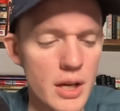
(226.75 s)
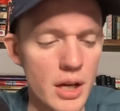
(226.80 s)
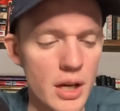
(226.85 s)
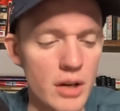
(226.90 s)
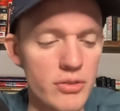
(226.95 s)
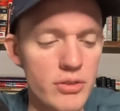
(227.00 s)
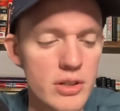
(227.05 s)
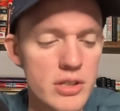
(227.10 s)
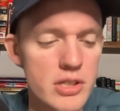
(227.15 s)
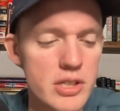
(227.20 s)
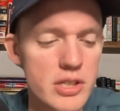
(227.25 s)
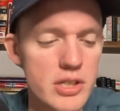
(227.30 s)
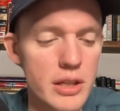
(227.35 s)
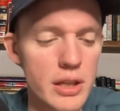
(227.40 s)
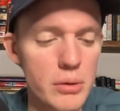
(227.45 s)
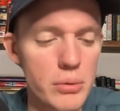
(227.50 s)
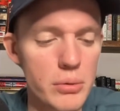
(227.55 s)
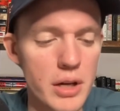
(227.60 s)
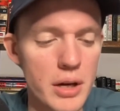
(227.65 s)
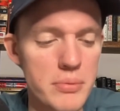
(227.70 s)
And eventually
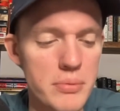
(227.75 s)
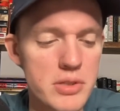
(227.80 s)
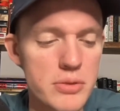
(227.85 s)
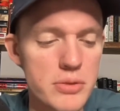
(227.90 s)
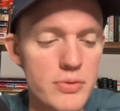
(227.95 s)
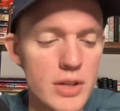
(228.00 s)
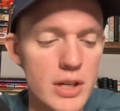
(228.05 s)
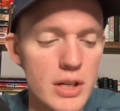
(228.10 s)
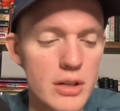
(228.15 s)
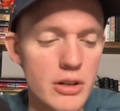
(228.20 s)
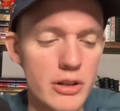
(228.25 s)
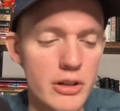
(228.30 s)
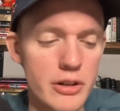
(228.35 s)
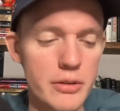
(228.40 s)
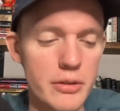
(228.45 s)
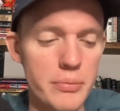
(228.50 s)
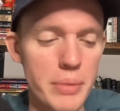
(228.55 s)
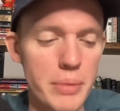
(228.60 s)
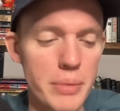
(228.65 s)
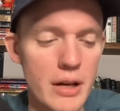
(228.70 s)
they would come to meet
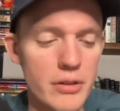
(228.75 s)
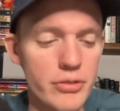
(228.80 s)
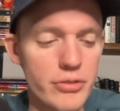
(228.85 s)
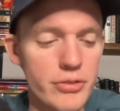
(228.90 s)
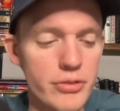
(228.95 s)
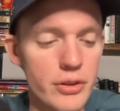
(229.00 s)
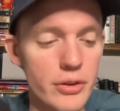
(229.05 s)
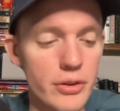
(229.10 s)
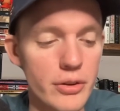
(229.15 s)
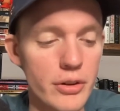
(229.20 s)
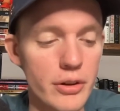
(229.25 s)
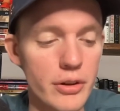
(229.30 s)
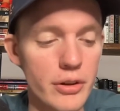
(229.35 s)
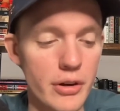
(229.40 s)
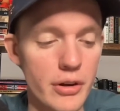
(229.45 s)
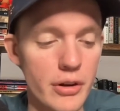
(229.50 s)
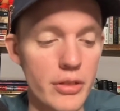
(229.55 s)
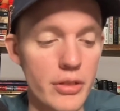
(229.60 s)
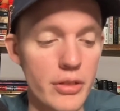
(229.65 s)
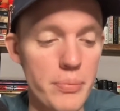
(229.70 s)
on a battlefield,
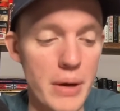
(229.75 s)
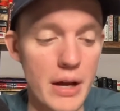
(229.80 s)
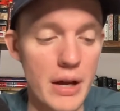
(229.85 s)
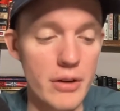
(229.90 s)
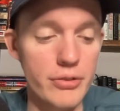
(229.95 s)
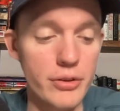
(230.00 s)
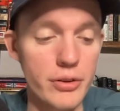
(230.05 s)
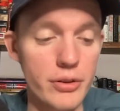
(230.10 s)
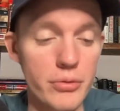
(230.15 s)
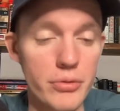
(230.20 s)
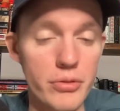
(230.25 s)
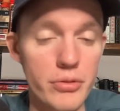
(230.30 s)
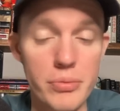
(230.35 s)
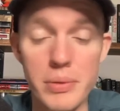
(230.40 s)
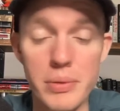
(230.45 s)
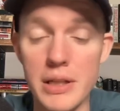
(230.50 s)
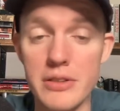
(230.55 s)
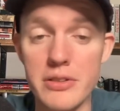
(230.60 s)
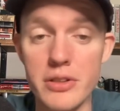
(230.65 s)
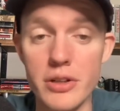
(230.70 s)
or the battlefield of a
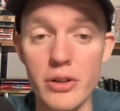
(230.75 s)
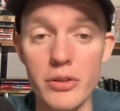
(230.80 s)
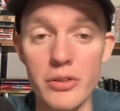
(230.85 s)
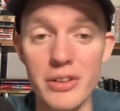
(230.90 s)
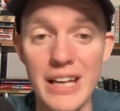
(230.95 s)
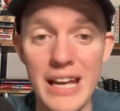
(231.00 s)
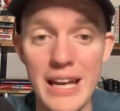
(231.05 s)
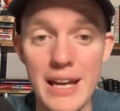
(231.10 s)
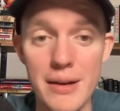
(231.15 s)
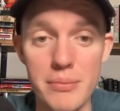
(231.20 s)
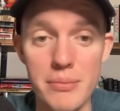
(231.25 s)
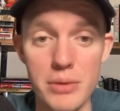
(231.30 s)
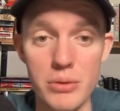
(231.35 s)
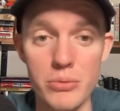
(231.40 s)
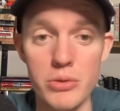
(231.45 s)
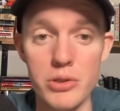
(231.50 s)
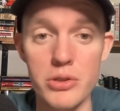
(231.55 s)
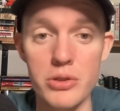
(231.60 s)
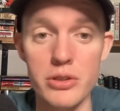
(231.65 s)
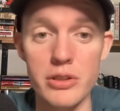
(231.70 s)
place called
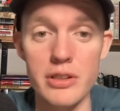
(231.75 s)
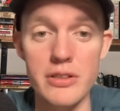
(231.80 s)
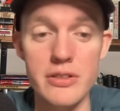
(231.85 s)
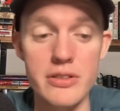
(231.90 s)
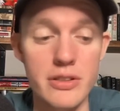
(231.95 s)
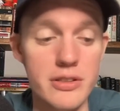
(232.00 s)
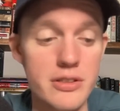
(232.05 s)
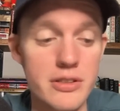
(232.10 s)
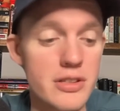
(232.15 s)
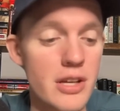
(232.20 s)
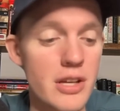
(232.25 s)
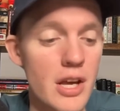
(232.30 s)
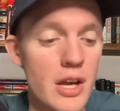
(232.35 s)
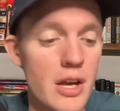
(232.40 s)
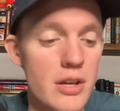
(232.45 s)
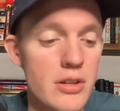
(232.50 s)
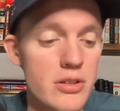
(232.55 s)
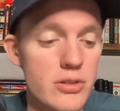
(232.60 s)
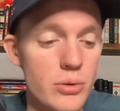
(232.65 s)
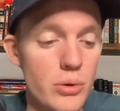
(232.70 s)
Camden, which leads us
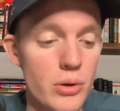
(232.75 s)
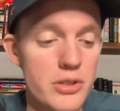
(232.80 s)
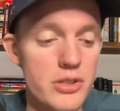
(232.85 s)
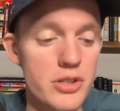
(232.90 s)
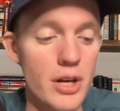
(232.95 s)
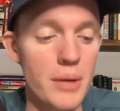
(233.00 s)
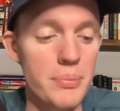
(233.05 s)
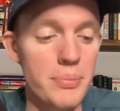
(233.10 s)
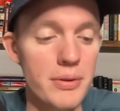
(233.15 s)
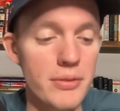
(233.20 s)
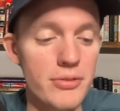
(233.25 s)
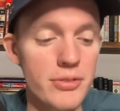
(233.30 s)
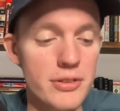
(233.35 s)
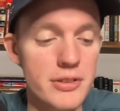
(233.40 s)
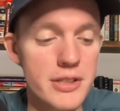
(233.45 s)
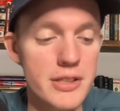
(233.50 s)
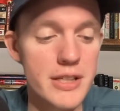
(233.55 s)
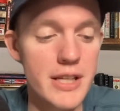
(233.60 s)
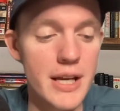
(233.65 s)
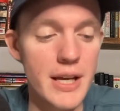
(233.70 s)
to our topic for
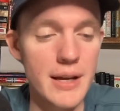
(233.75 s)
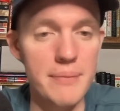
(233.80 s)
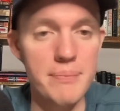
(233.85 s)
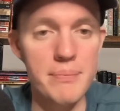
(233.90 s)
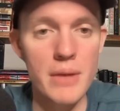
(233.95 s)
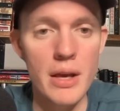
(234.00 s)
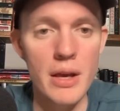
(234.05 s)
today.